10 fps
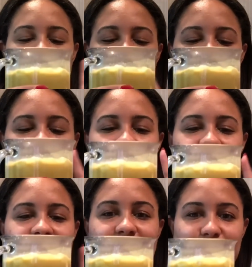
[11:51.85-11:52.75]
now that
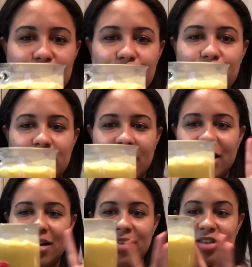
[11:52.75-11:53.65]
I know
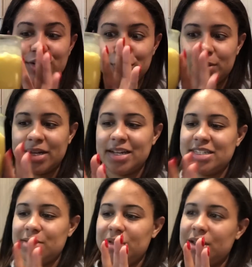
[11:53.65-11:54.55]
like the turmeric
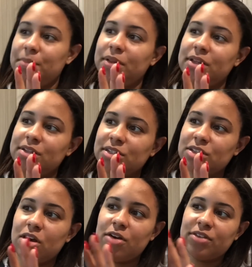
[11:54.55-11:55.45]
needs to be completely
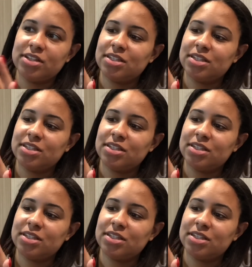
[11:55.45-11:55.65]
dissolved,